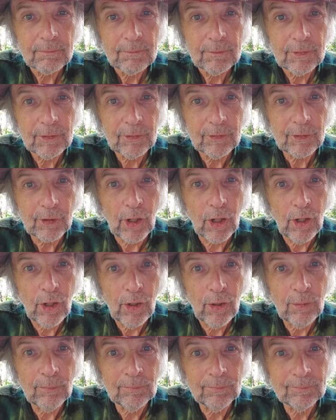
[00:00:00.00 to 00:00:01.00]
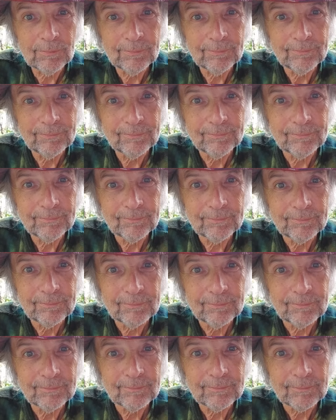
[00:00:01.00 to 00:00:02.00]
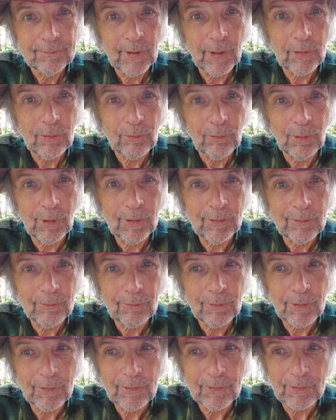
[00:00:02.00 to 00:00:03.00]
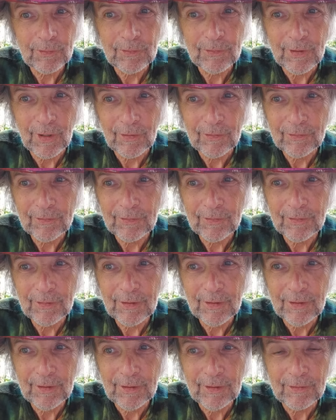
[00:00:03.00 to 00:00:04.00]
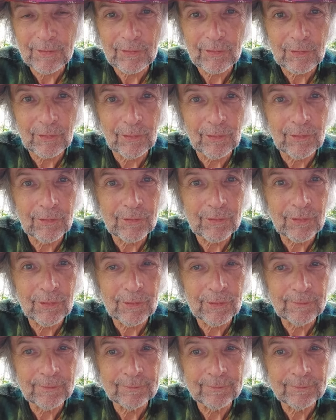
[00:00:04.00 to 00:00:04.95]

He's calm, at one with his destiny and his culture.